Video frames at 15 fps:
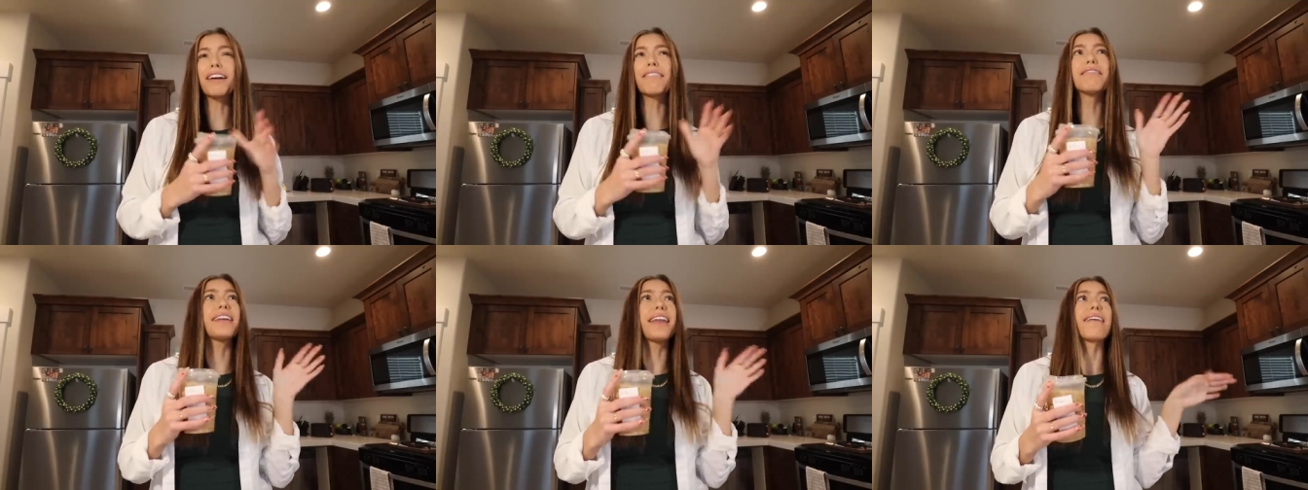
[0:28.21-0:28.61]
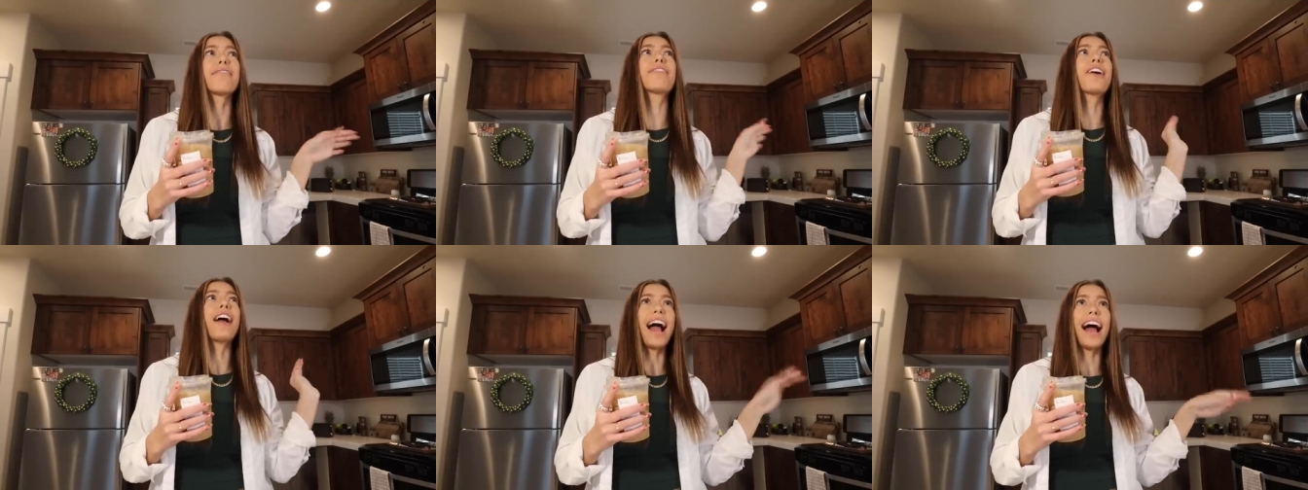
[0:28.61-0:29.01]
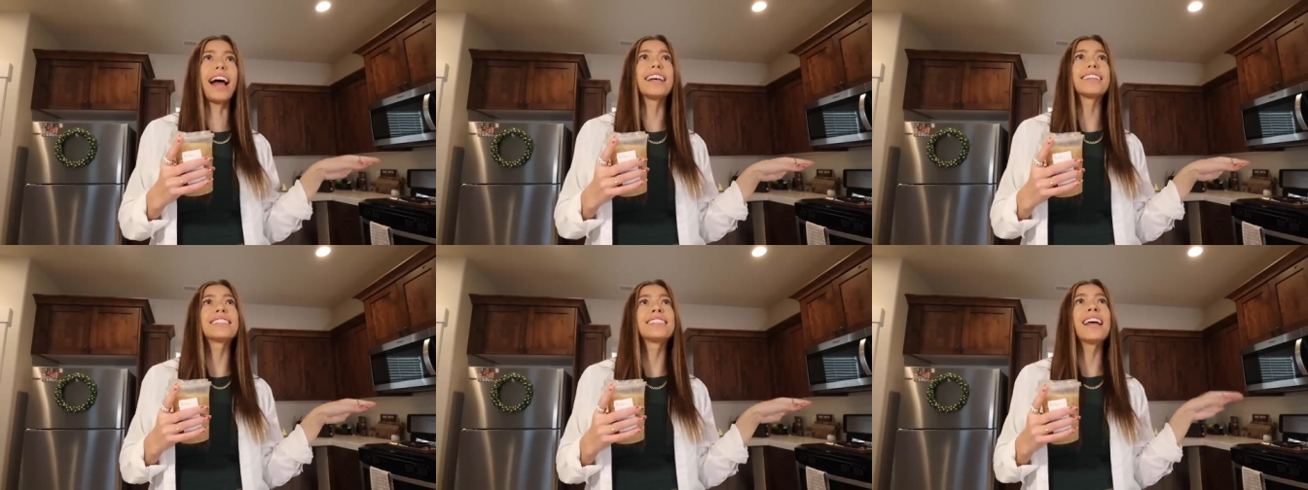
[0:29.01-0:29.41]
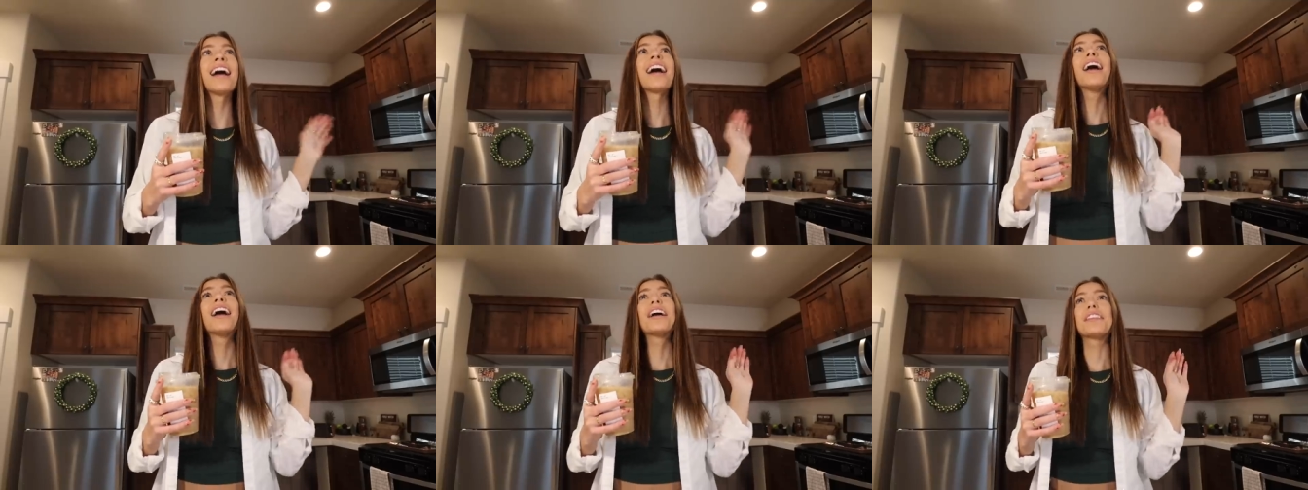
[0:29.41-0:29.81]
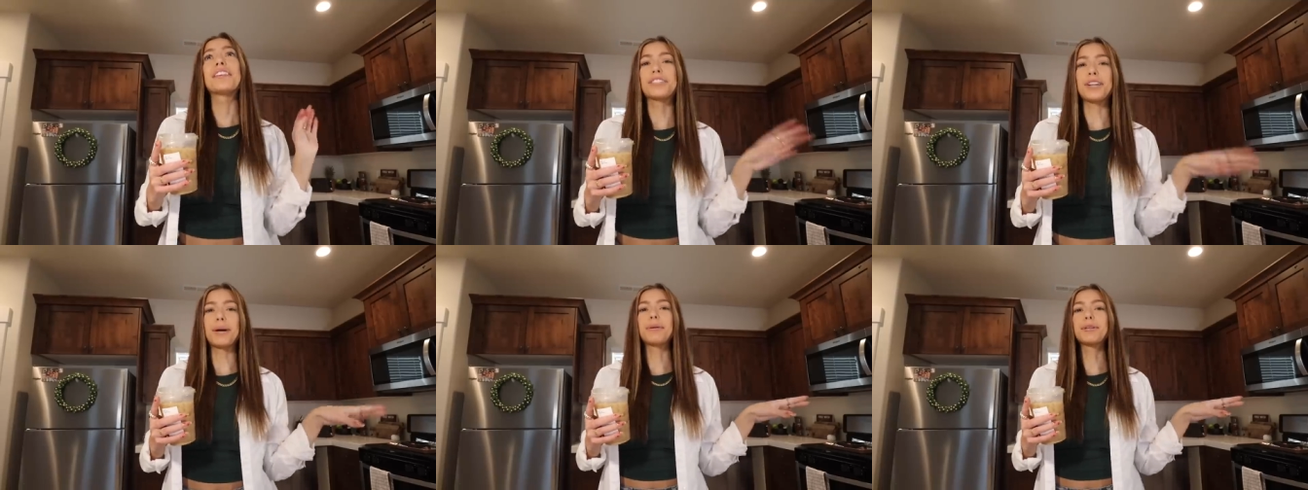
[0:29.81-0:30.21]
I've never asked the
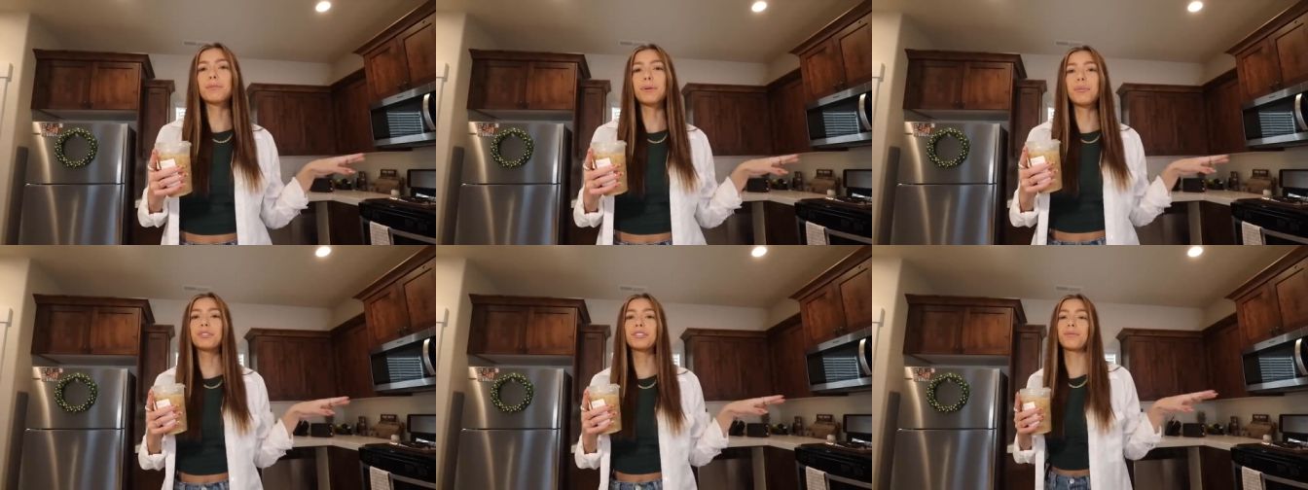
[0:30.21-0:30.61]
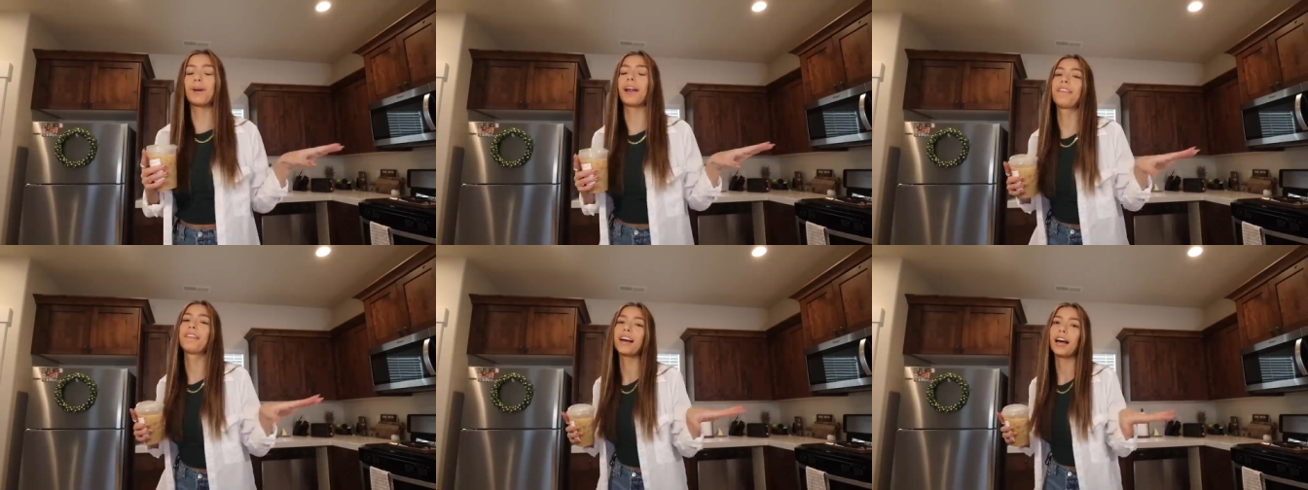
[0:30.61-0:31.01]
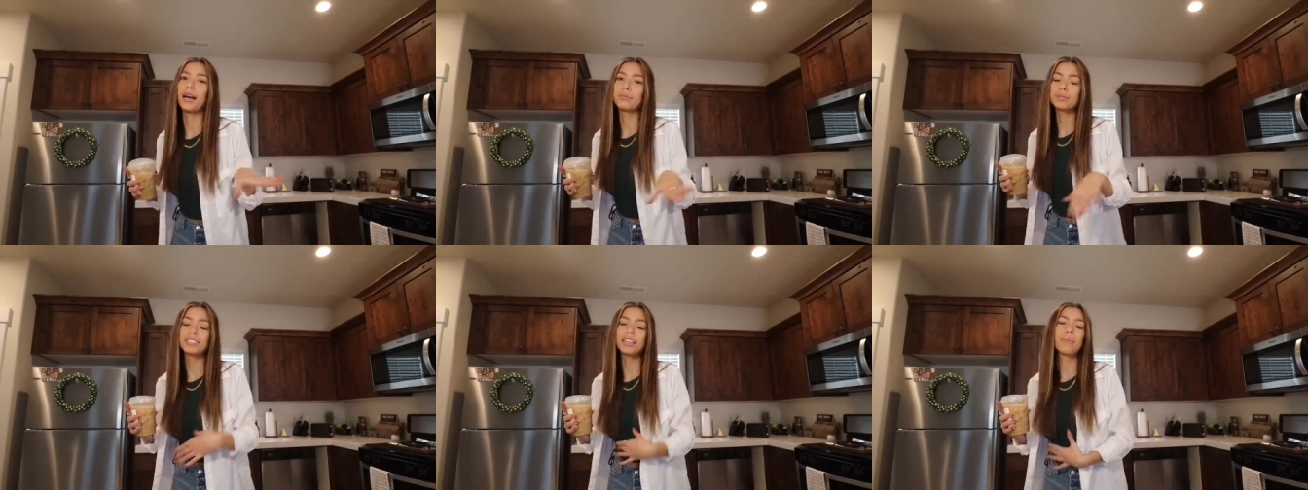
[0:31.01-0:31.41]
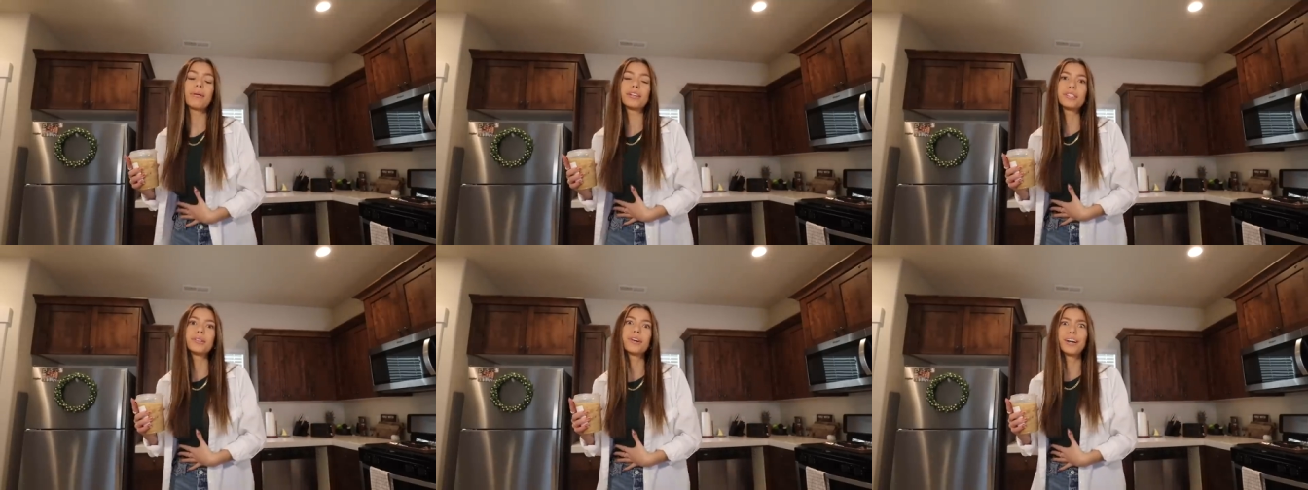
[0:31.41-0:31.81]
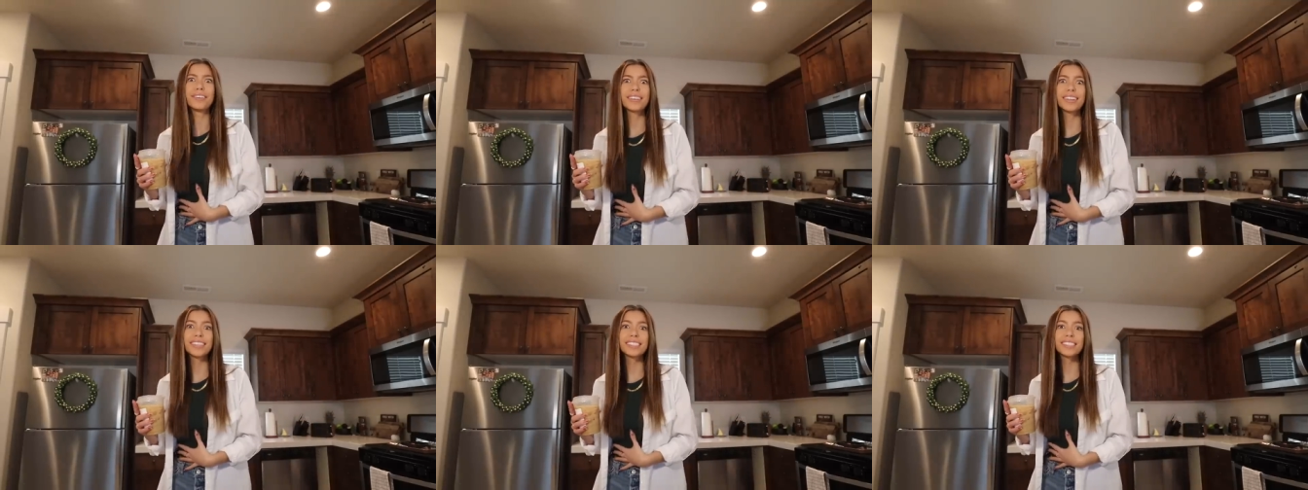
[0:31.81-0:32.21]
Starbucks people to write on the cups because I've been too
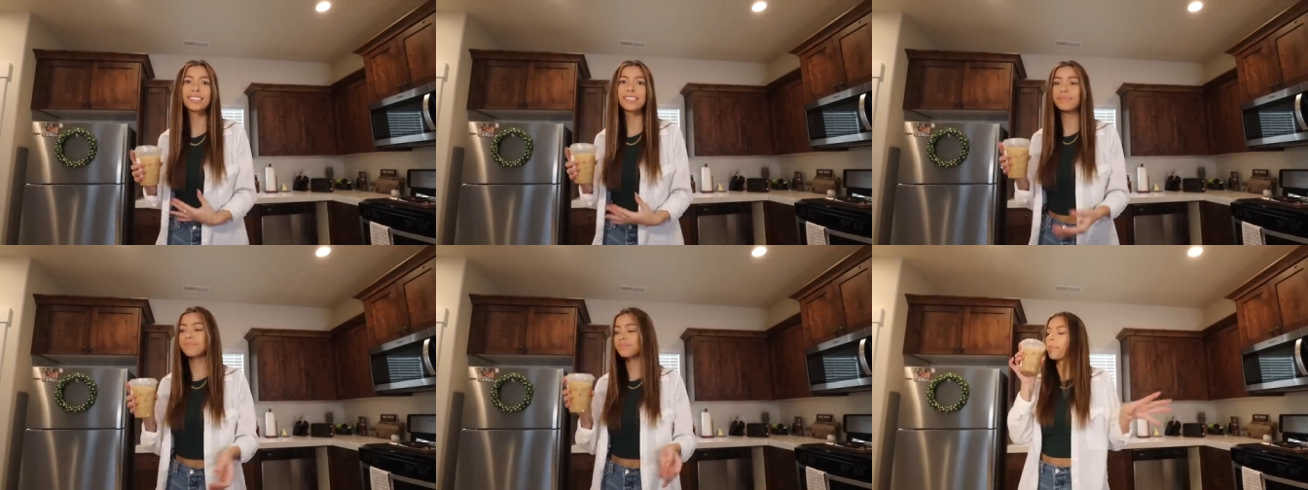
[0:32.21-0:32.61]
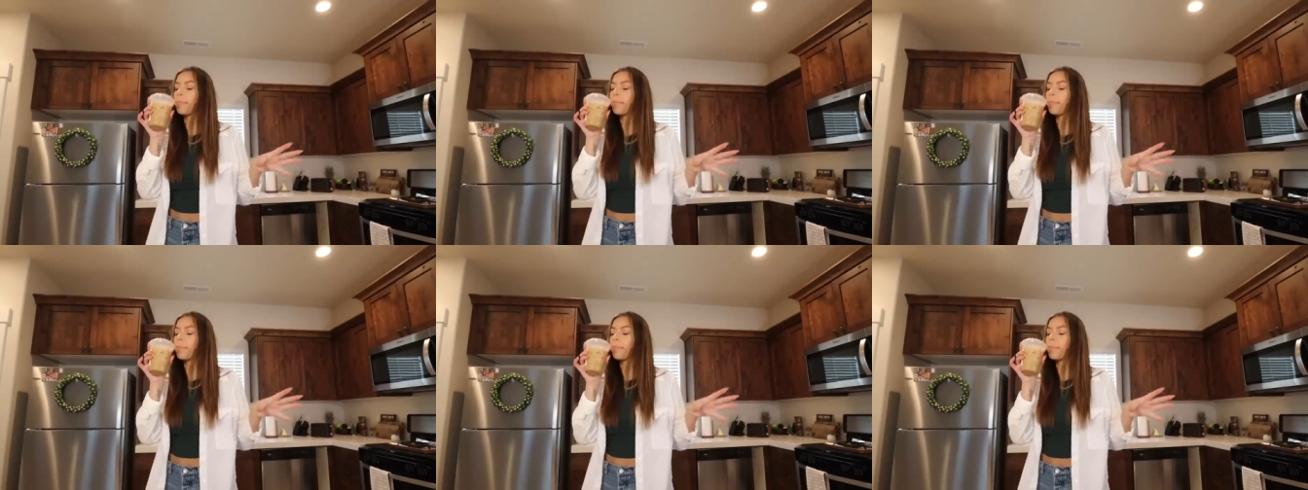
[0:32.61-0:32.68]
nervous.